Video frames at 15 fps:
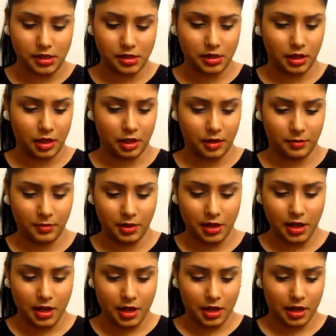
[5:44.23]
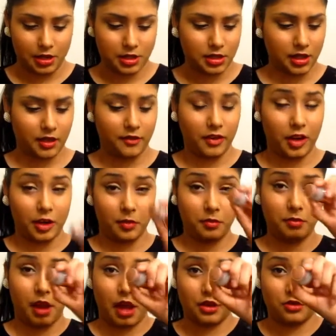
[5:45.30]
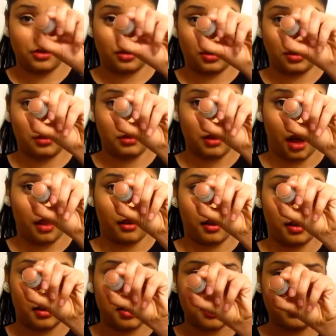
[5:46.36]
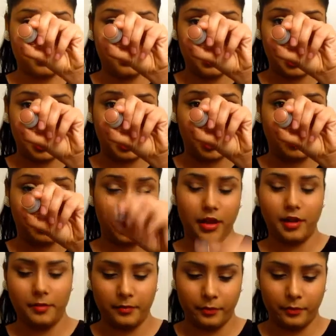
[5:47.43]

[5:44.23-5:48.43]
It's just like a very natural color. It's really pretty.